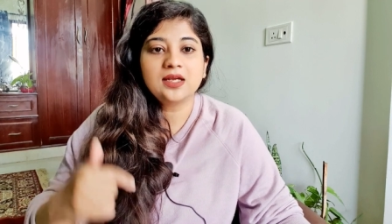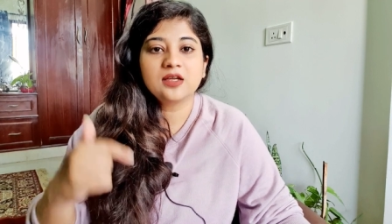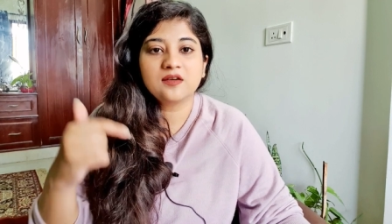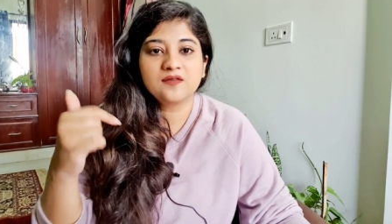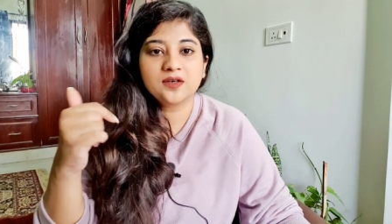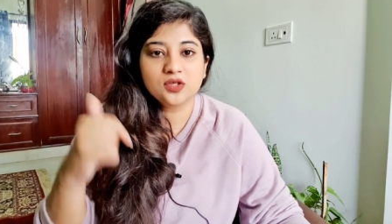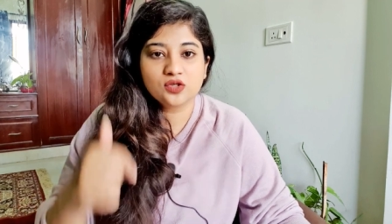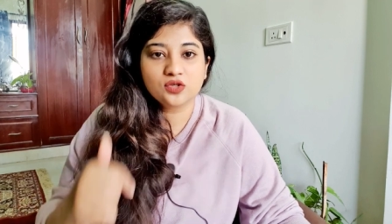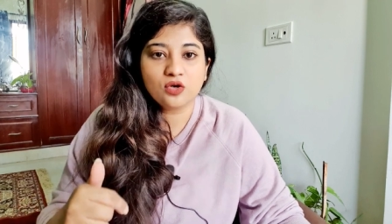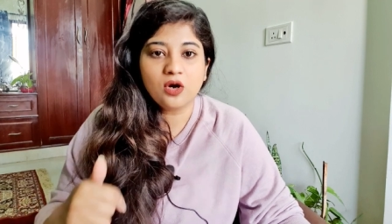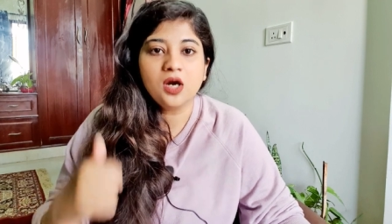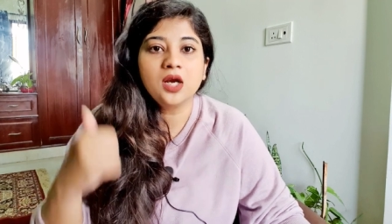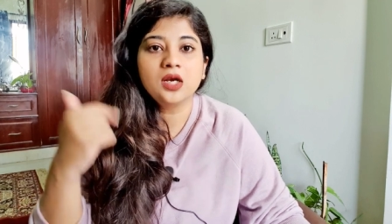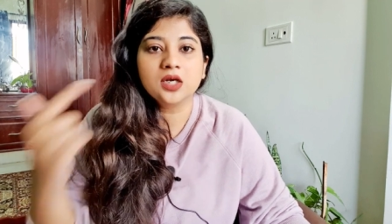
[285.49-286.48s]
If it is
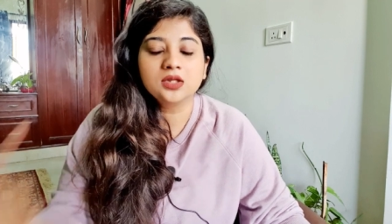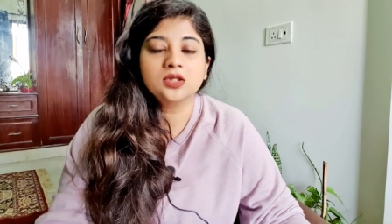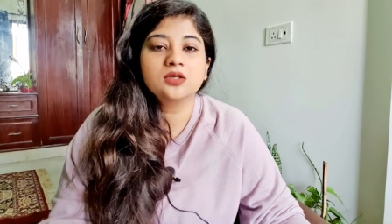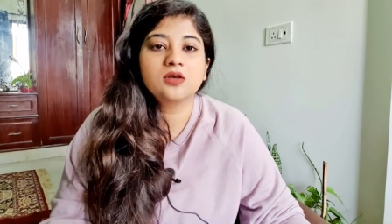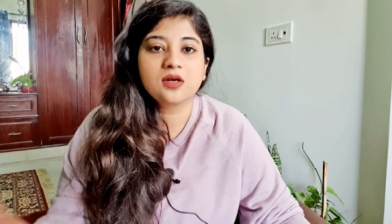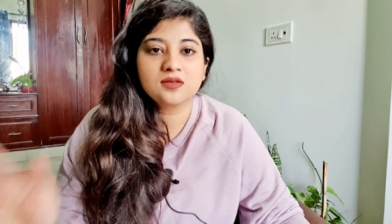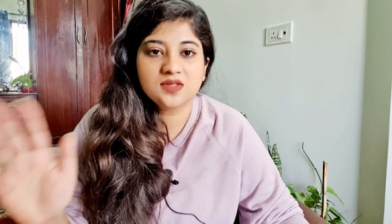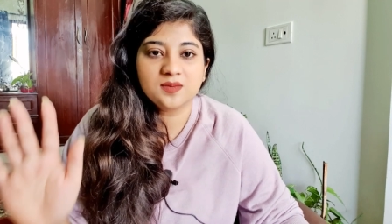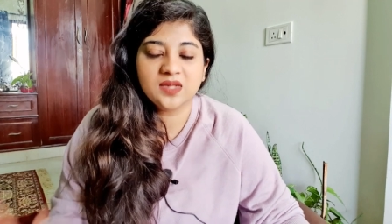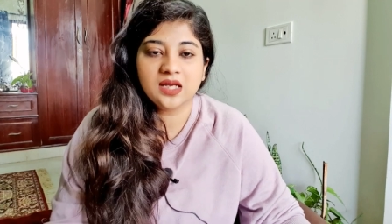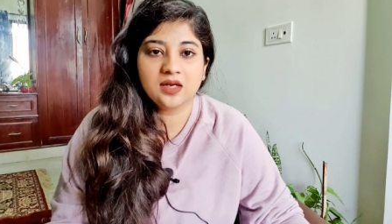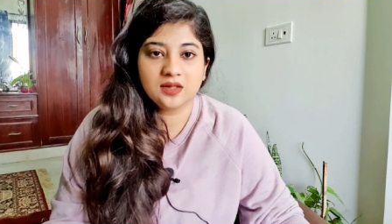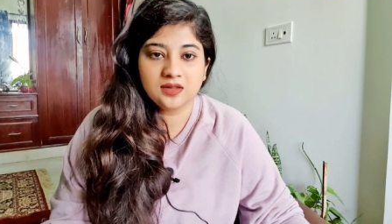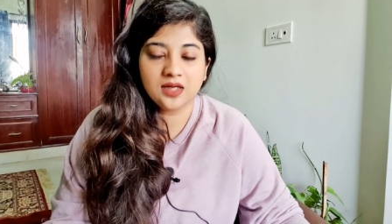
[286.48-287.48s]
wrong, learn the concept
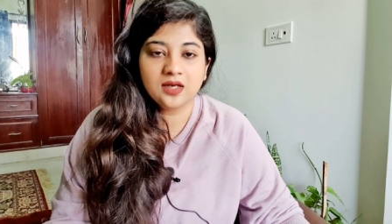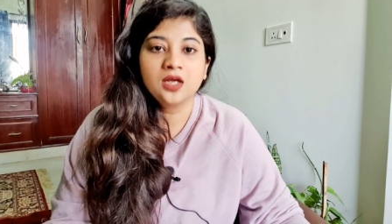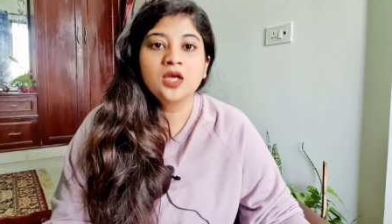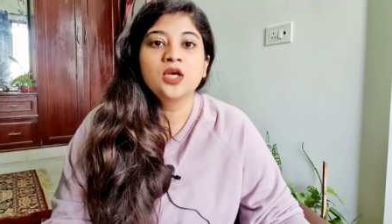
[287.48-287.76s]
then and there.